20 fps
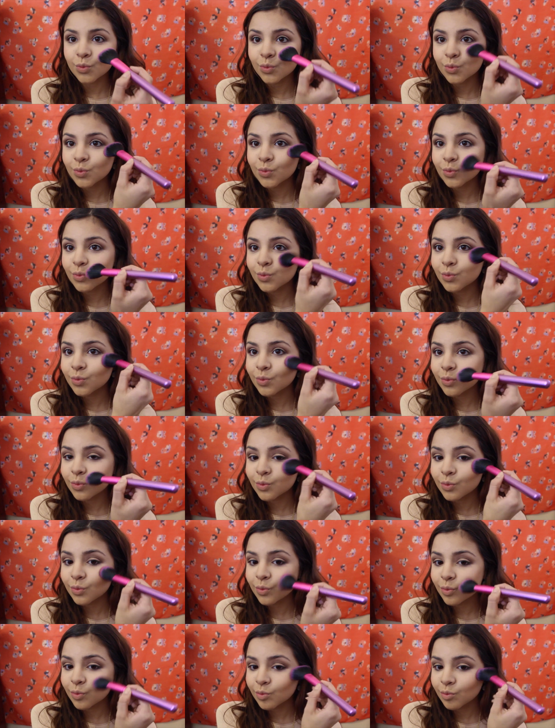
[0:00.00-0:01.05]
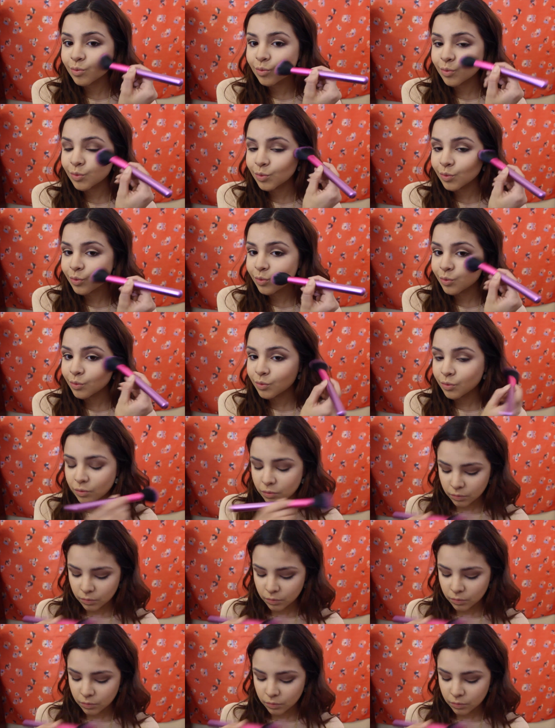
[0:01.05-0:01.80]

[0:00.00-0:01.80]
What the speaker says: Nobody speaks.